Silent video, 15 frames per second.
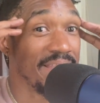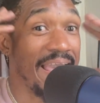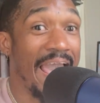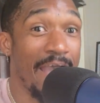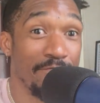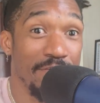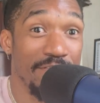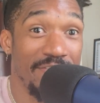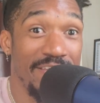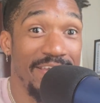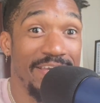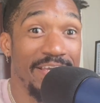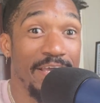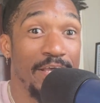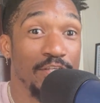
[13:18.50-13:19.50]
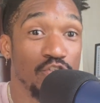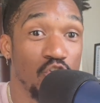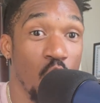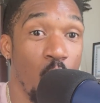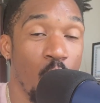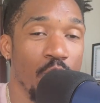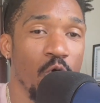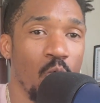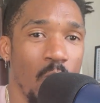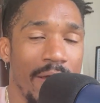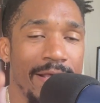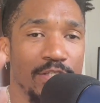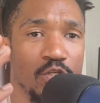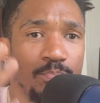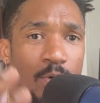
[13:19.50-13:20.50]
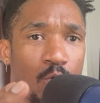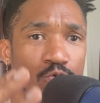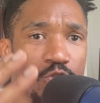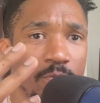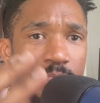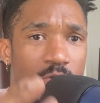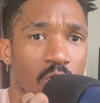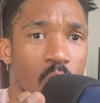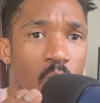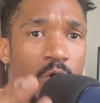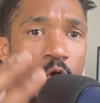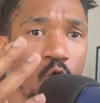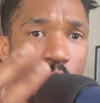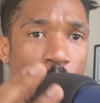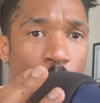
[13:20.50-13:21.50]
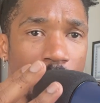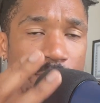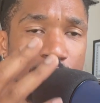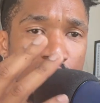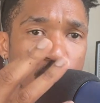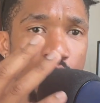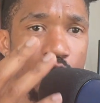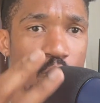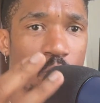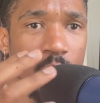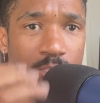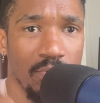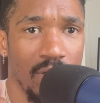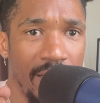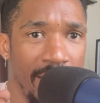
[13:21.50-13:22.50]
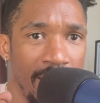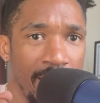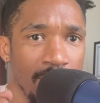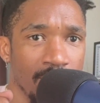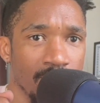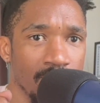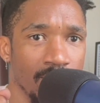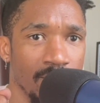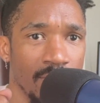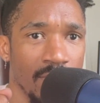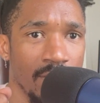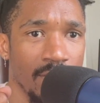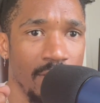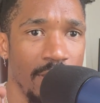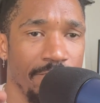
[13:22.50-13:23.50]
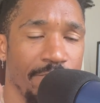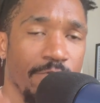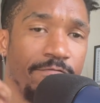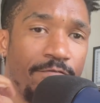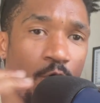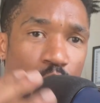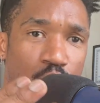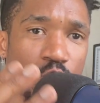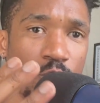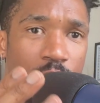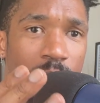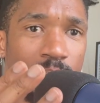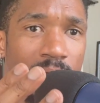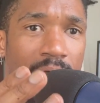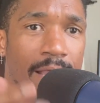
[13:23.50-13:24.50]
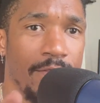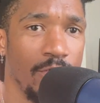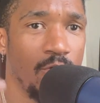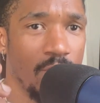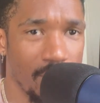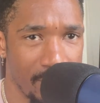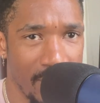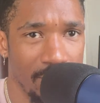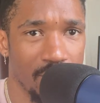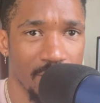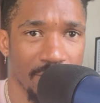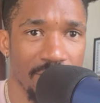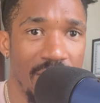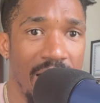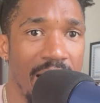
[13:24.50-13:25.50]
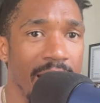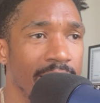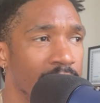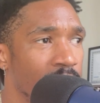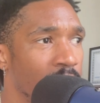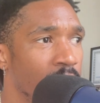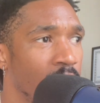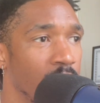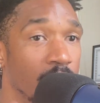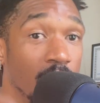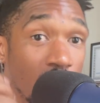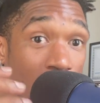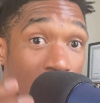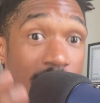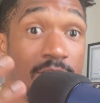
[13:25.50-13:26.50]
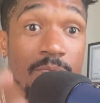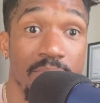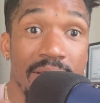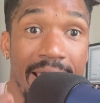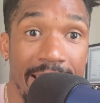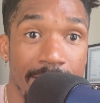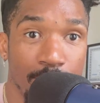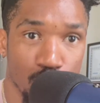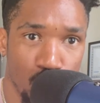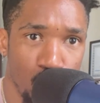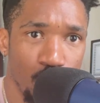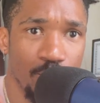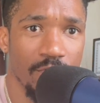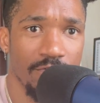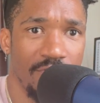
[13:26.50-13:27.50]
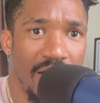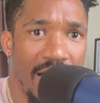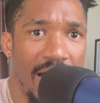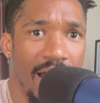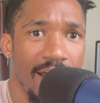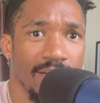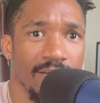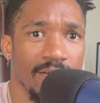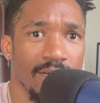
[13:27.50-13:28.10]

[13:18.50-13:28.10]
everything is going the way it's supposed to be going according to your plan. If you're focusing on your plan, you're going to be able to provide. You're going to be able to provide.